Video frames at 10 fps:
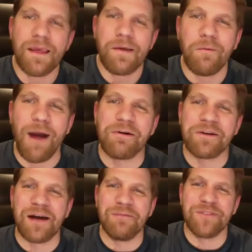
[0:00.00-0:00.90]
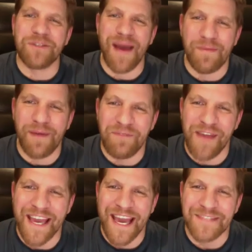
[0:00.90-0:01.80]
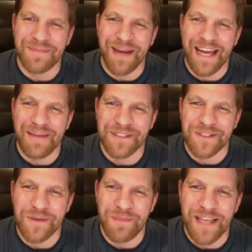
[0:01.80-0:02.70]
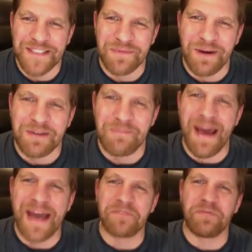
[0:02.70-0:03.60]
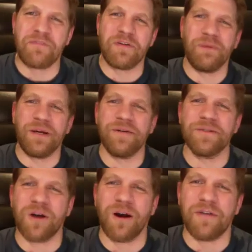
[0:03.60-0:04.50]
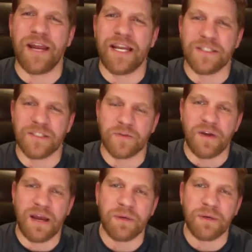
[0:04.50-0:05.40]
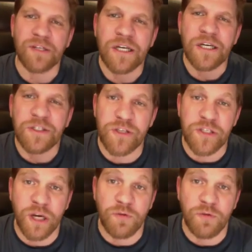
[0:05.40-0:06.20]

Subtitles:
Welcome to MMA Fancast. My name is Luke Pace, and welcome back for everybody who is already a subscriber to the show.